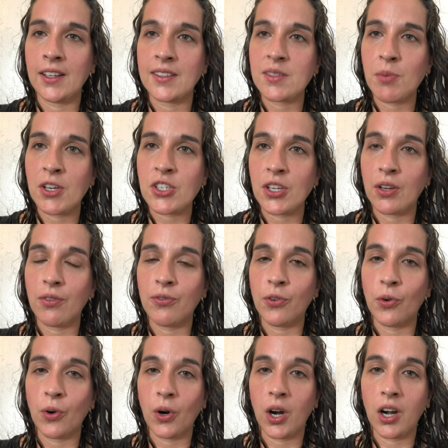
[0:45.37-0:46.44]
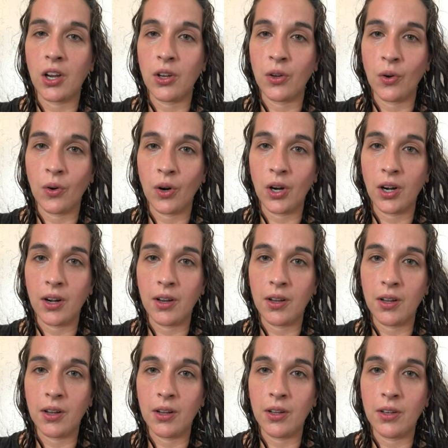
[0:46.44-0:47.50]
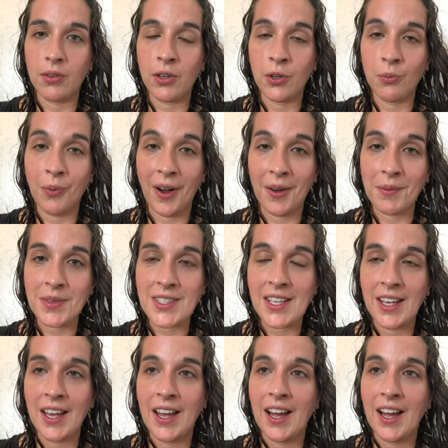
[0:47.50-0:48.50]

especially for your you moms,